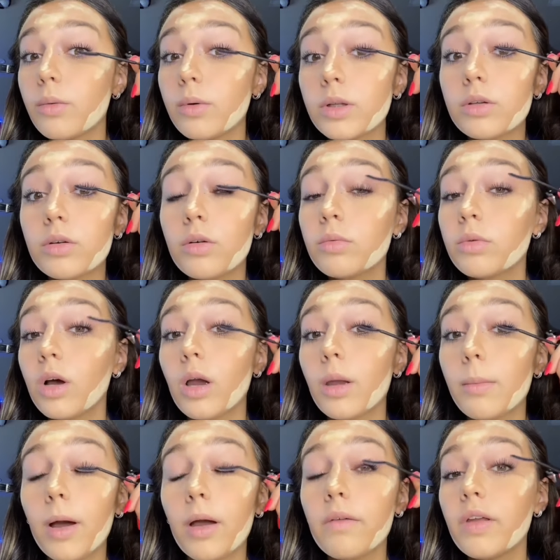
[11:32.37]
what school I'm
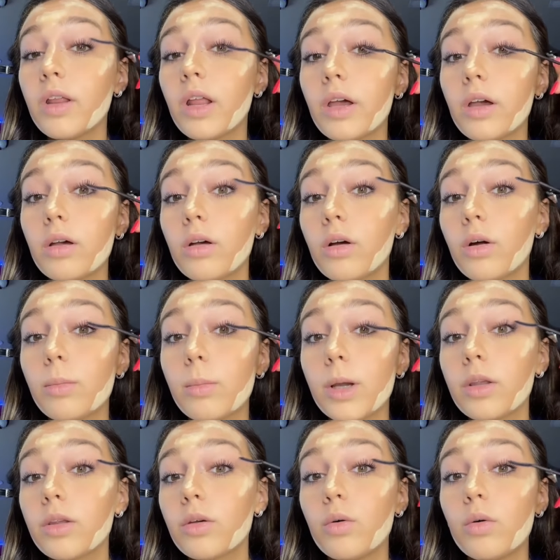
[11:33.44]
talking about if you like go to my
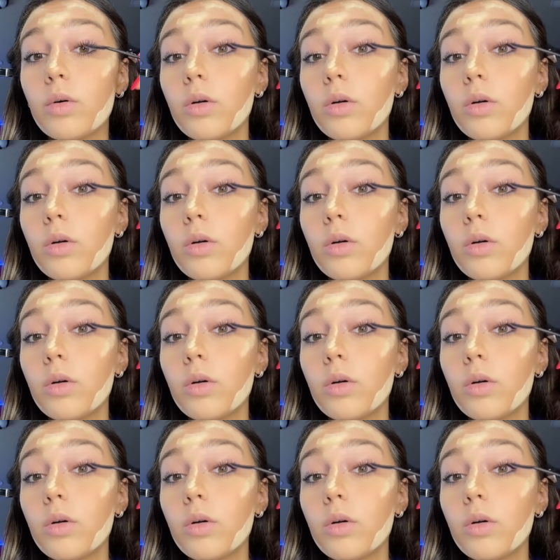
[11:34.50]
school.